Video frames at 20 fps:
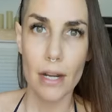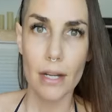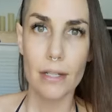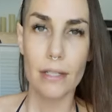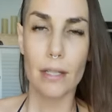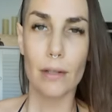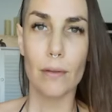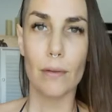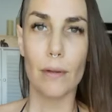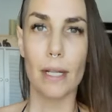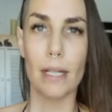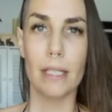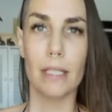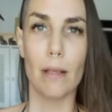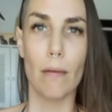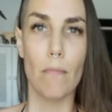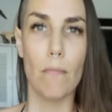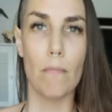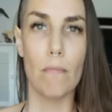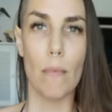So it's
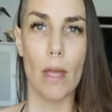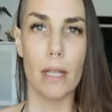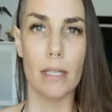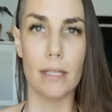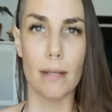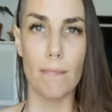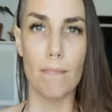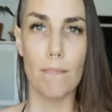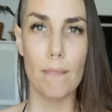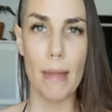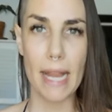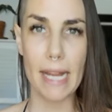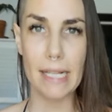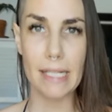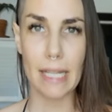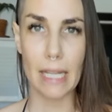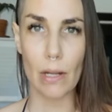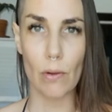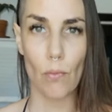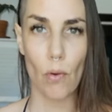a it's
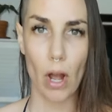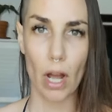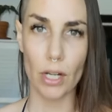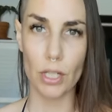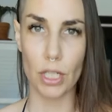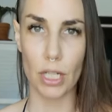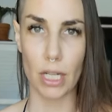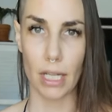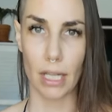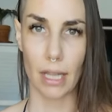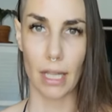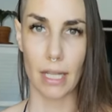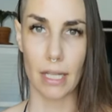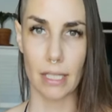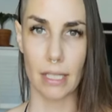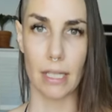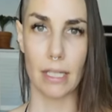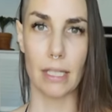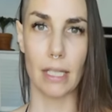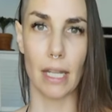amazing watching
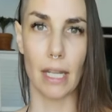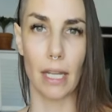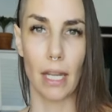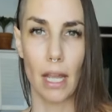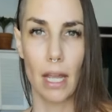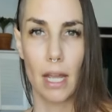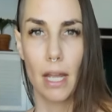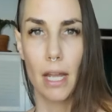this. It's like